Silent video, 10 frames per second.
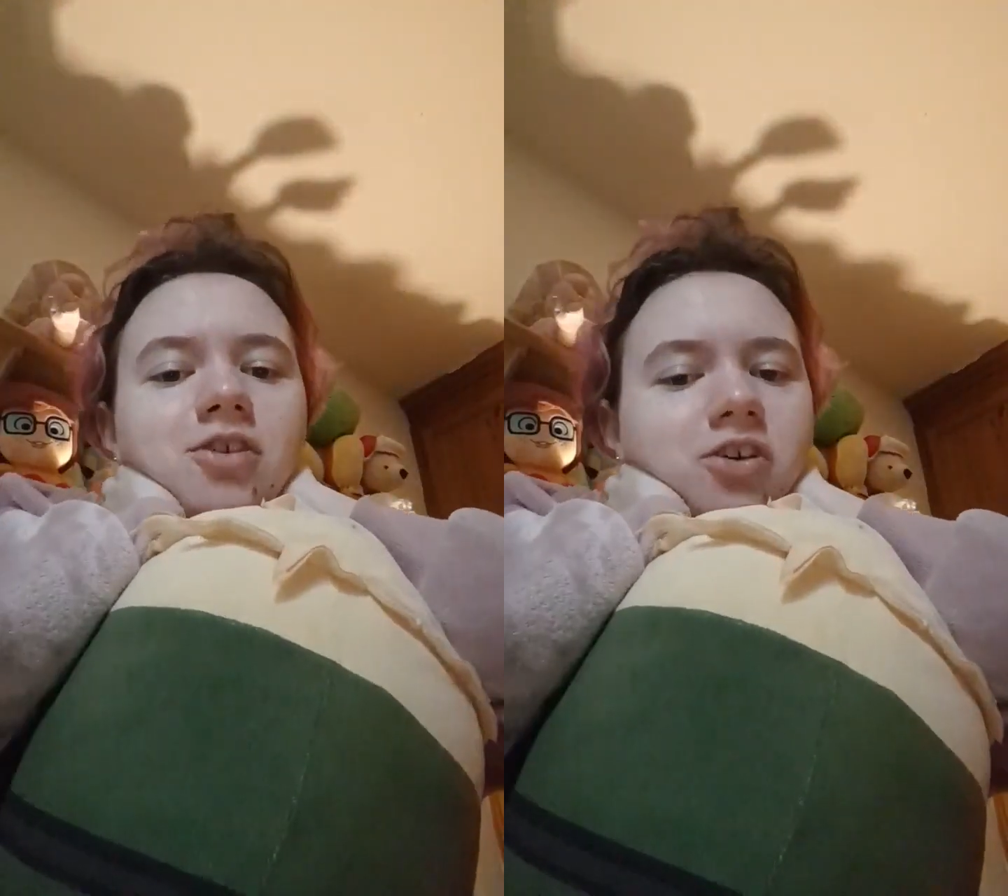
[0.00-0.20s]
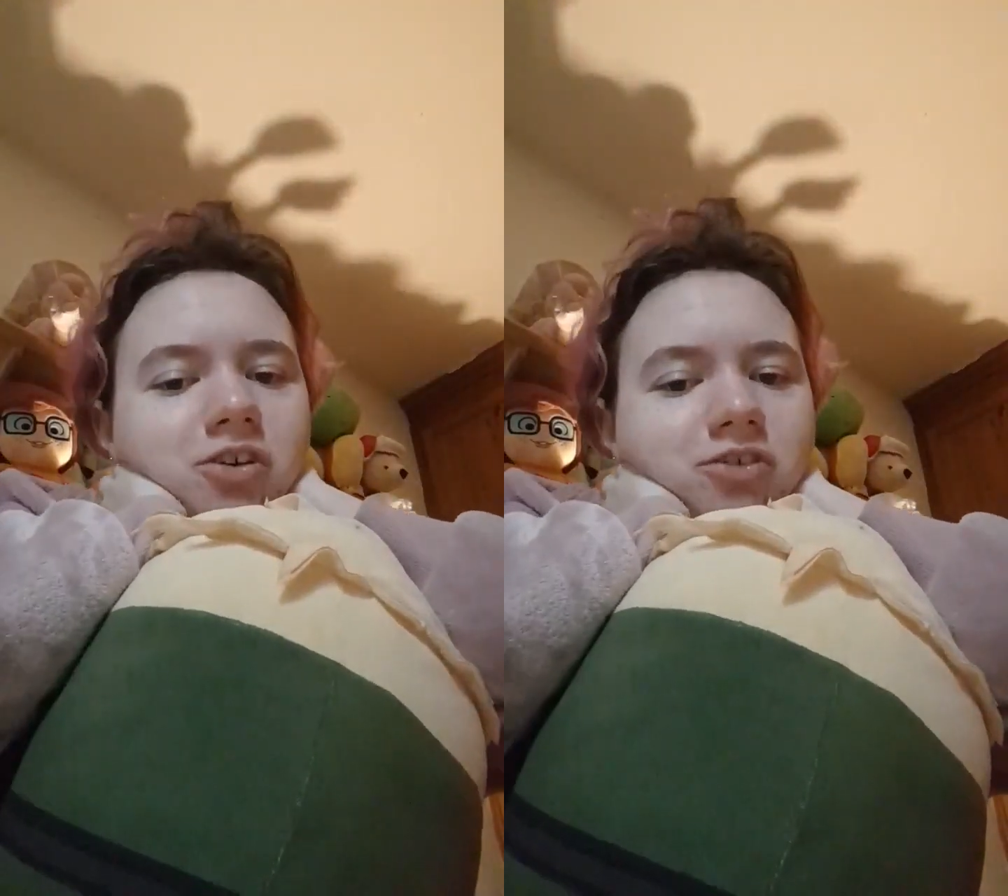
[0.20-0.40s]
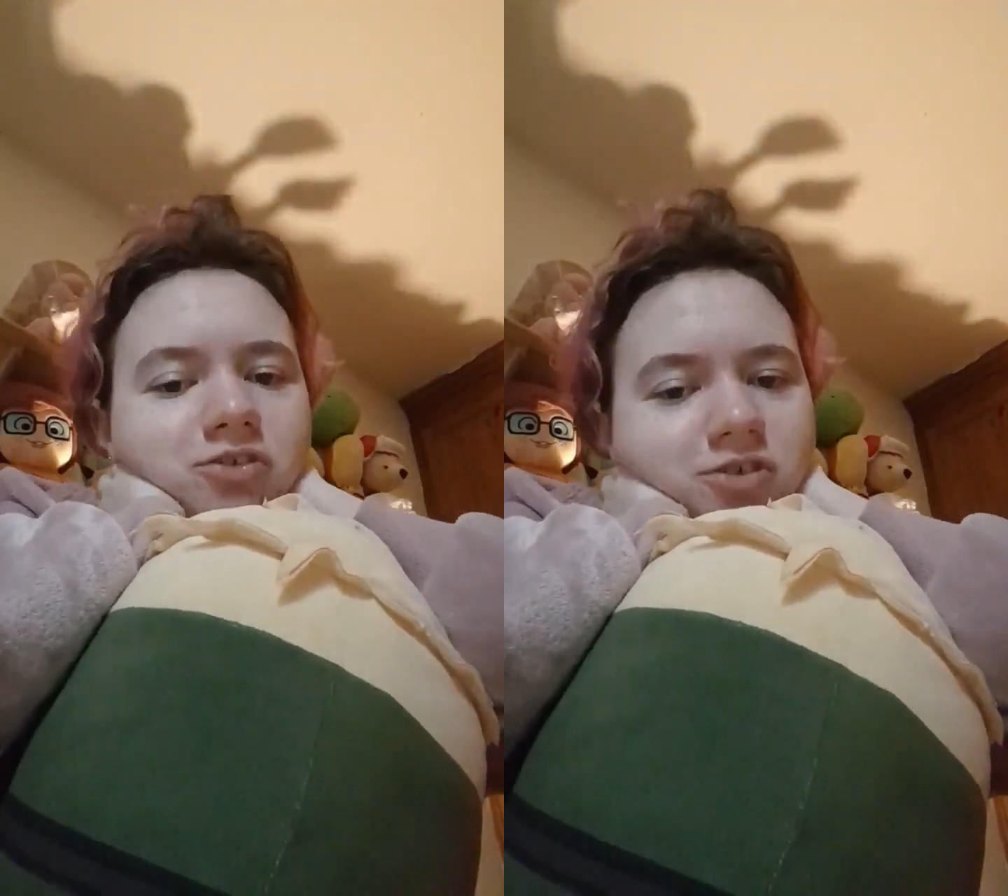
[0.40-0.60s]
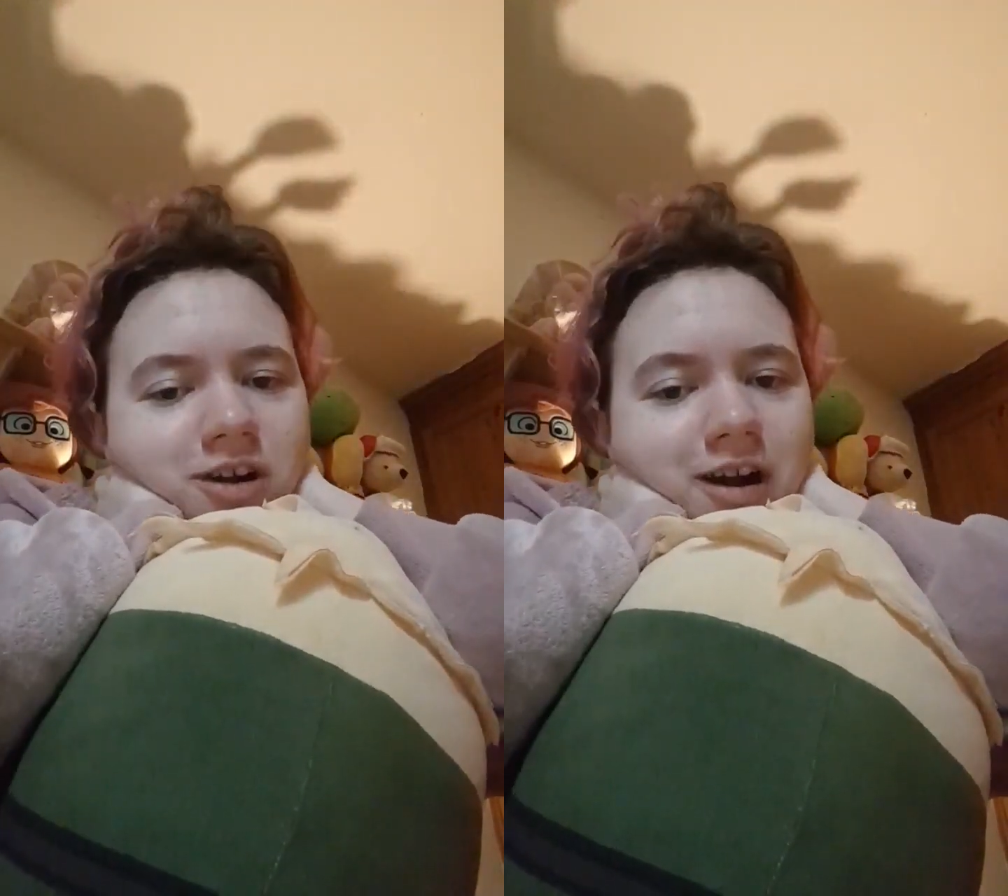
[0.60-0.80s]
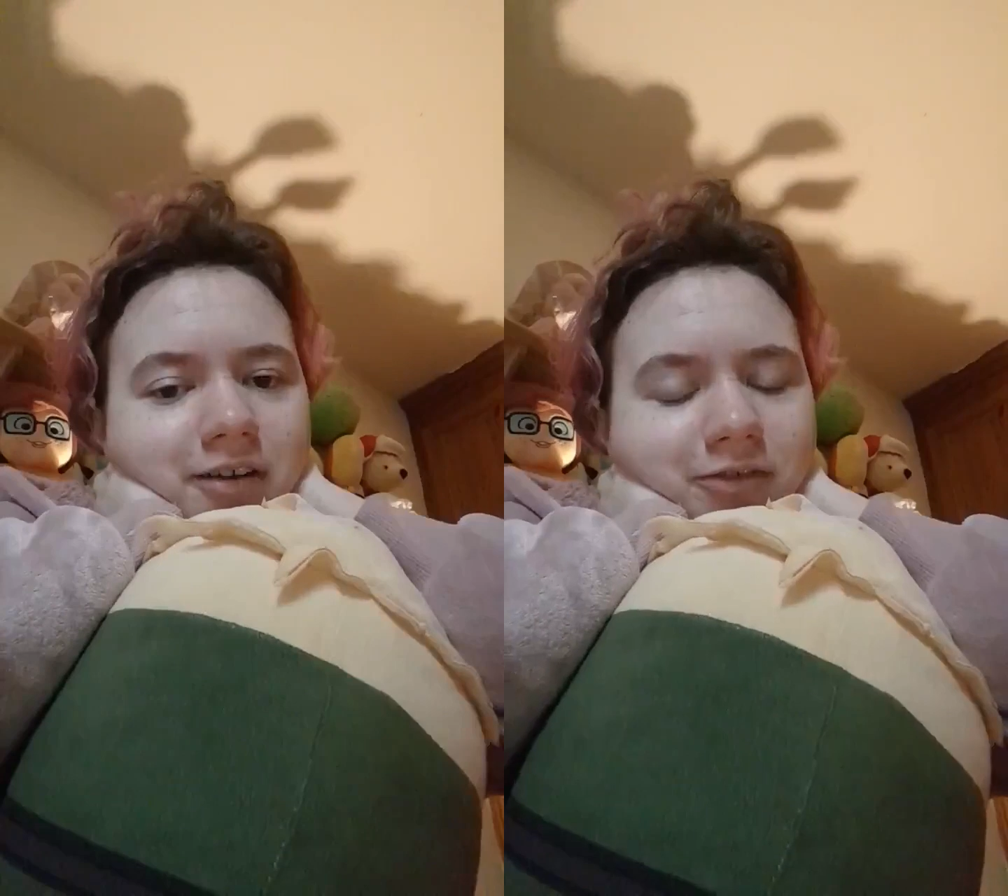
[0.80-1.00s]

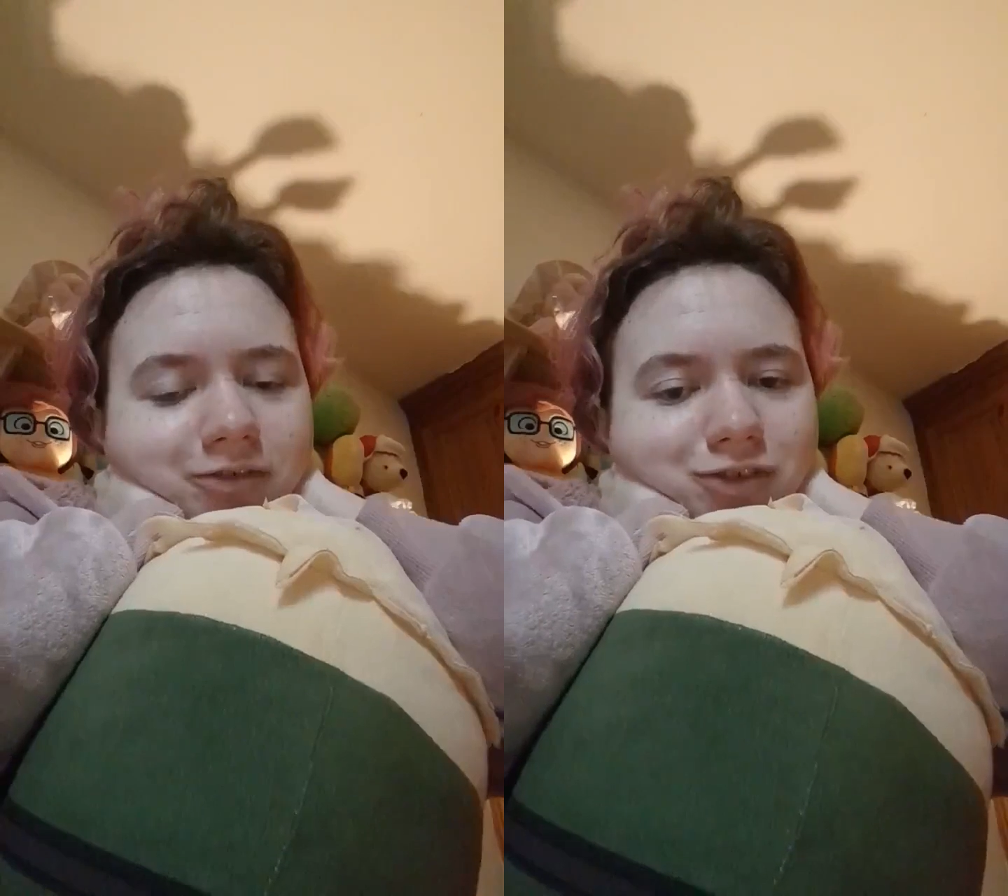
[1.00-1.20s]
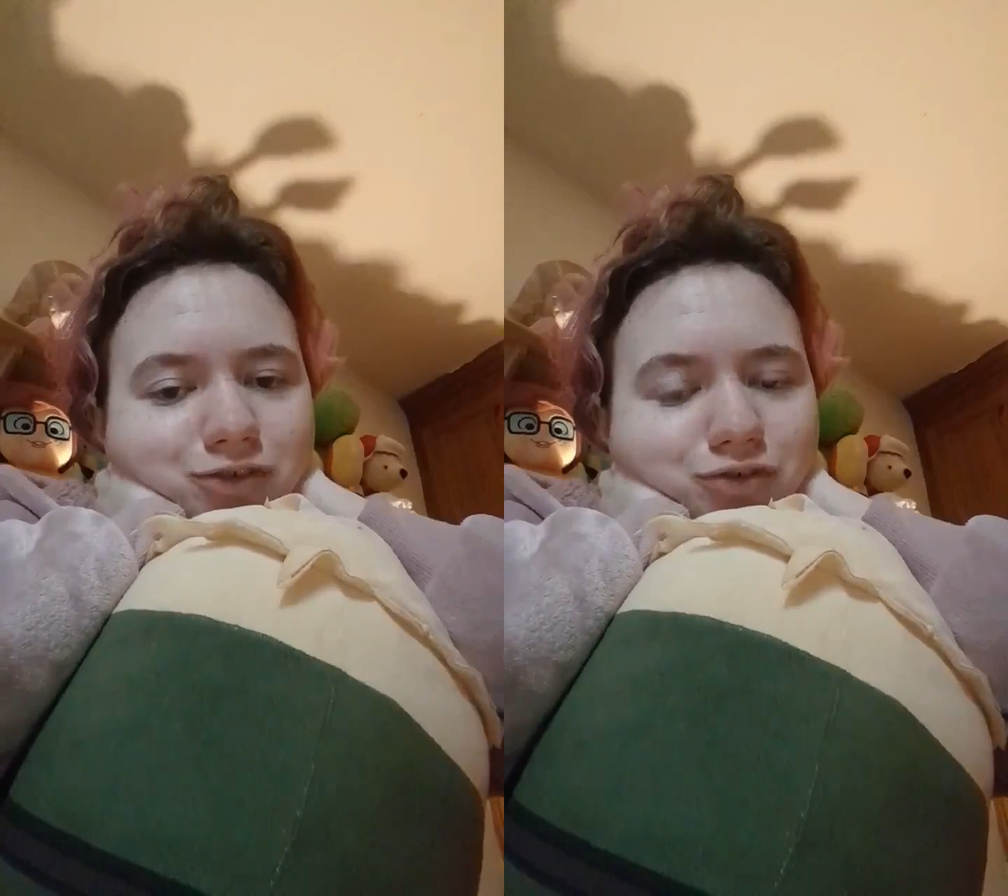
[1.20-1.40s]
Coscraft